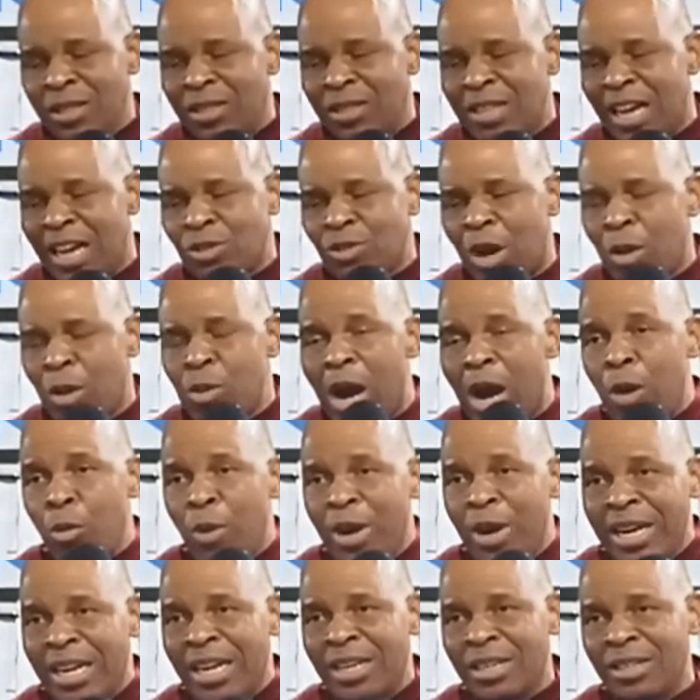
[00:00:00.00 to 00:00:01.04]
That's why we are
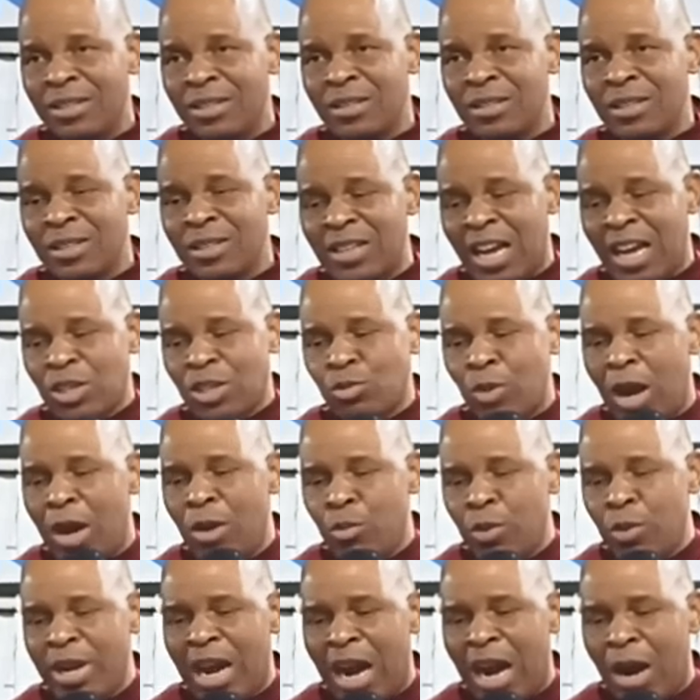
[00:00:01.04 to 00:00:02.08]
winning. That's
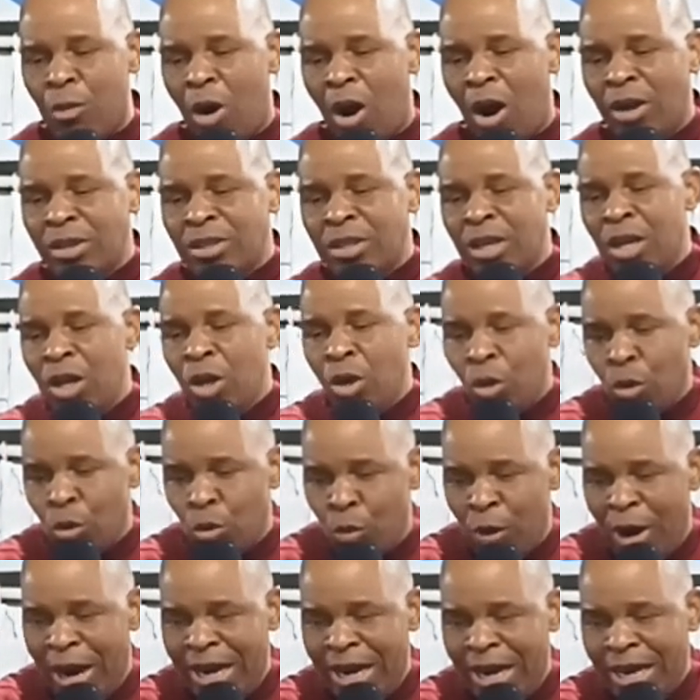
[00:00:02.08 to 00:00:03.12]
why we are what?
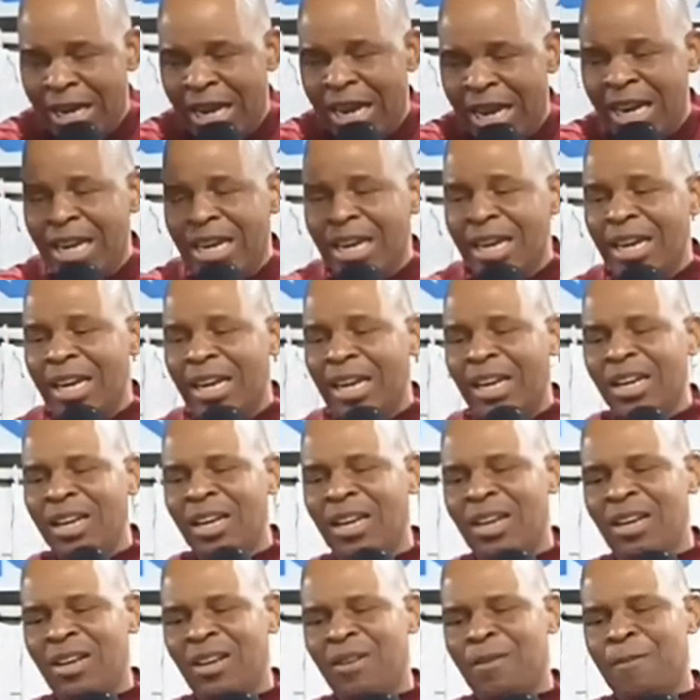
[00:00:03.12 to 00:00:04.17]
Winning. We're
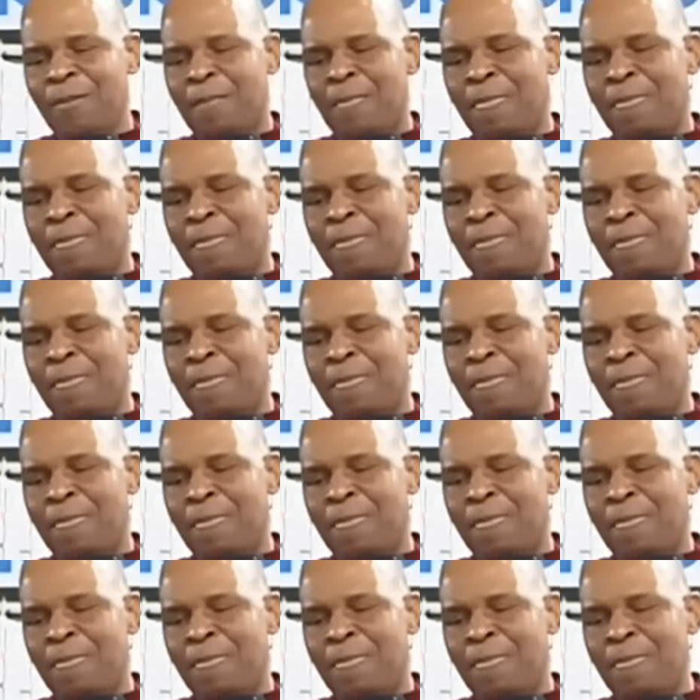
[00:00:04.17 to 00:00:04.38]
winning.